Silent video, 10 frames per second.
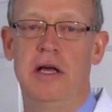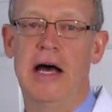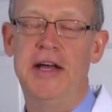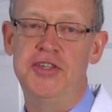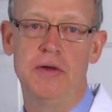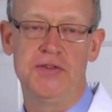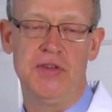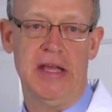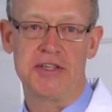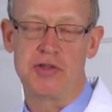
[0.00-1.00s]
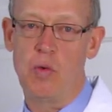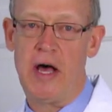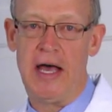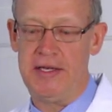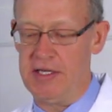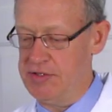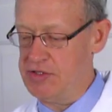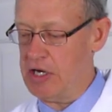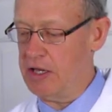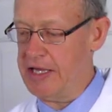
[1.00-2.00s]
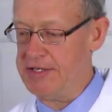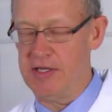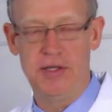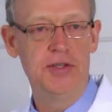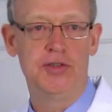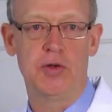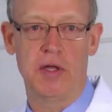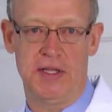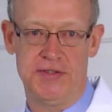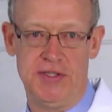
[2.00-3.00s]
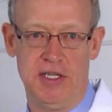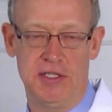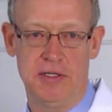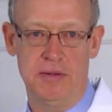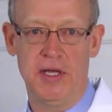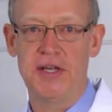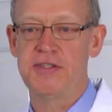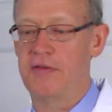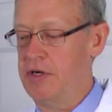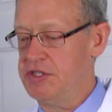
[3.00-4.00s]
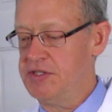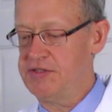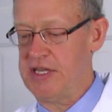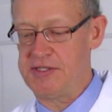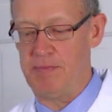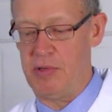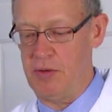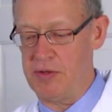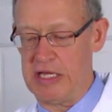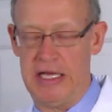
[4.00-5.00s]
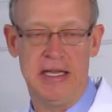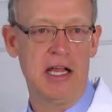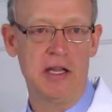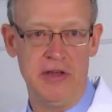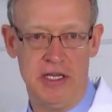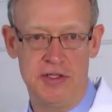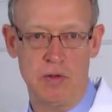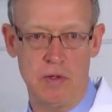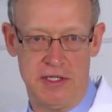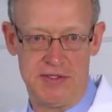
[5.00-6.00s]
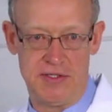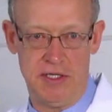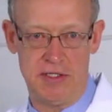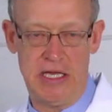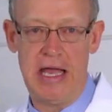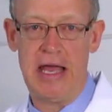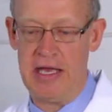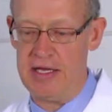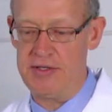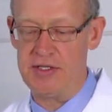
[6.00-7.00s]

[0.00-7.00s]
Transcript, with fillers: I chose the extra-wide Tall-Ette toilet seat because it functions as both an elevated toilet seat and